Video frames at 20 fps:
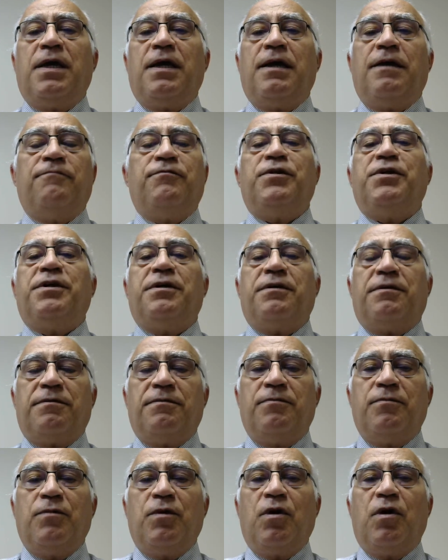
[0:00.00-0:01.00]
every year
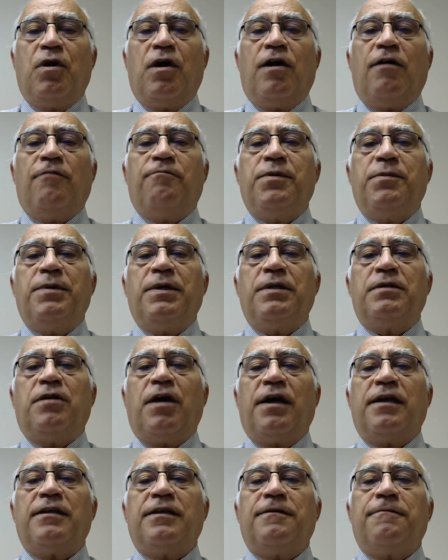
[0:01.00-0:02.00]
of people
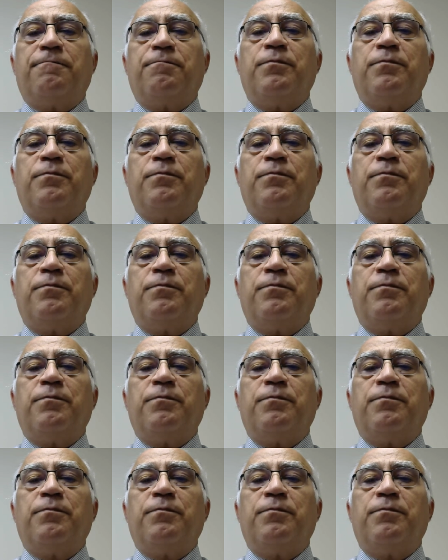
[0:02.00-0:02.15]
dying.